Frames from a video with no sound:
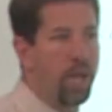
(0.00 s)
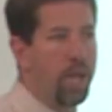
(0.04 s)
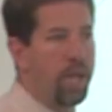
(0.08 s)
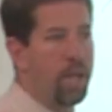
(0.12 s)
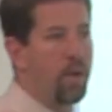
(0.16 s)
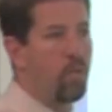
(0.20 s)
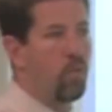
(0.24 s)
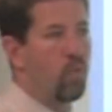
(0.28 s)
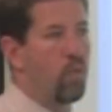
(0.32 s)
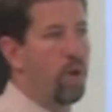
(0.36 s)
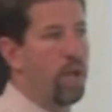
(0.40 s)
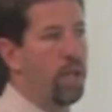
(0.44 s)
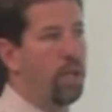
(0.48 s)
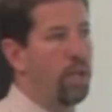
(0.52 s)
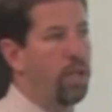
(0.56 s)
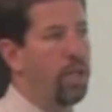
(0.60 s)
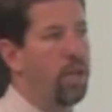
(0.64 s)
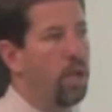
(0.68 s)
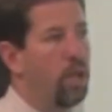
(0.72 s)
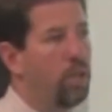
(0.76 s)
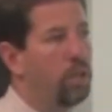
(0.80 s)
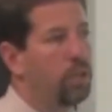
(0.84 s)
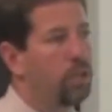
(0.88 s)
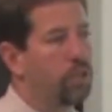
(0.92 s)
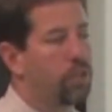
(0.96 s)
can
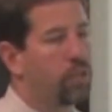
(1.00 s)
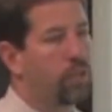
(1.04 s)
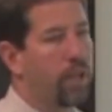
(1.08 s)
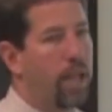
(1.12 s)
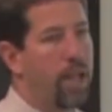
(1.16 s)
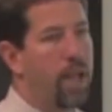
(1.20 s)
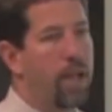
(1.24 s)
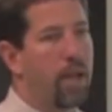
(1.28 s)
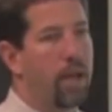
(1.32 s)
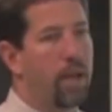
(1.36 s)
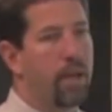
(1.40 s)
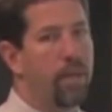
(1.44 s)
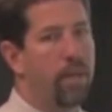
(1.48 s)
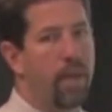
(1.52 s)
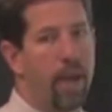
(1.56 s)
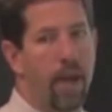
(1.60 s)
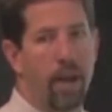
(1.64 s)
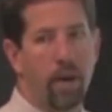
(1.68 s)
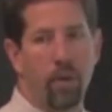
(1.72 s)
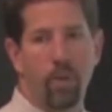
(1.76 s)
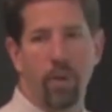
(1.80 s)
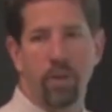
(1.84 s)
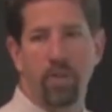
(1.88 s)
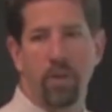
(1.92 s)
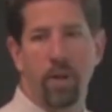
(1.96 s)
really understand
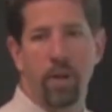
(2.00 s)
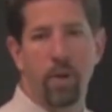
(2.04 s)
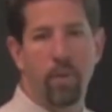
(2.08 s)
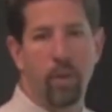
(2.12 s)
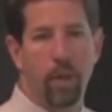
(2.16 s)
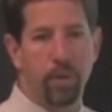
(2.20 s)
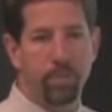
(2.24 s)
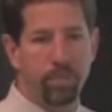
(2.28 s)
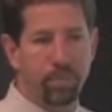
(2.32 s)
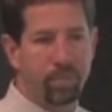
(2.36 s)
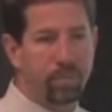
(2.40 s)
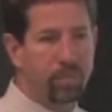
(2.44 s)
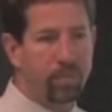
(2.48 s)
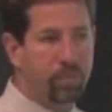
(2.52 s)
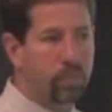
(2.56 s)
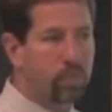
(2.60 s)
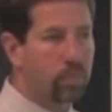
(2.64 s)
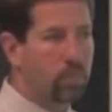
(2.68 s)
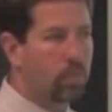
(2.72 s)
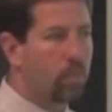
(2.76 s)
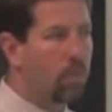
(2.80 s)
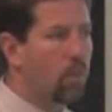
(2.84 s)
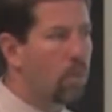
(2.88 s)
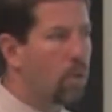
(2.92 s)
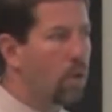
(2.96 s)
that, well, I'll tell you what.
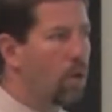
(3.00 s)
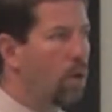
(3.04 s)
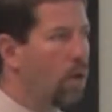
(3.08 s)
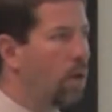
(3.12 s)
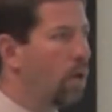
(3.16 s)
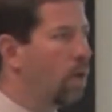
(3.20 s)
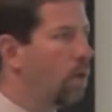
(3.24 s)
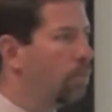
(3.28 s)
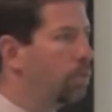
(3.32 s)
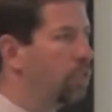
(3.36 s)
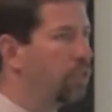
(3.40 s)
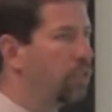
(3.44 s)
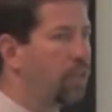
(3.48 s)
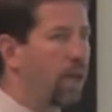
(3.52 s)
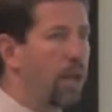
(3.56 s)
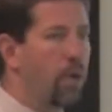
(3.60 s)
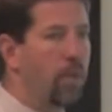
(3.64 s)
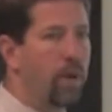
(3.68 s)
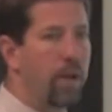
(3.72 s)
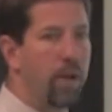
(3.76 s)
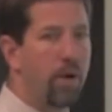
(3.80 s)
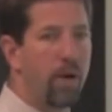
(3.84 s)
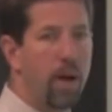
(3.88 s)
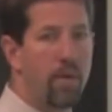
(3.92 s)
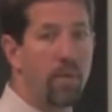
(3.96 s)
Does
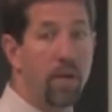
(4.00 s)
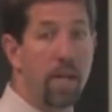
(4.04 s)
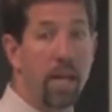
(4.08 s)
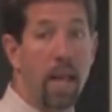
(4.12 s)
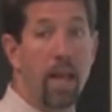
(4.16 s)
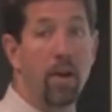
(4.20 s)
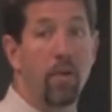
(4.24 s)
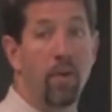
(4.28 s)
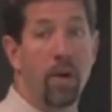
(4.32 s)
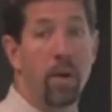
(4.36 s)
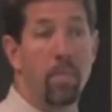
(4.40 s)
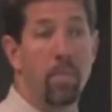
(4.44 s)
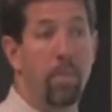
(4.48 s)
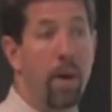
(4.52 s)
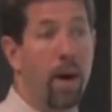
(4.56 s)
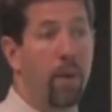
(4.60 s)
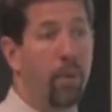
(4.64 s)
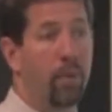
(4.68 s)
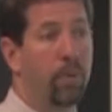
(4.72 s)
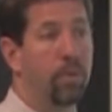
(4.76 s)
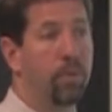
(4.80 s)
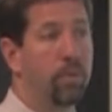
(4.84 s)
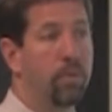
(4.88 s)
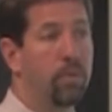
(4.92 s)
anyone here have a Gatorade bottle?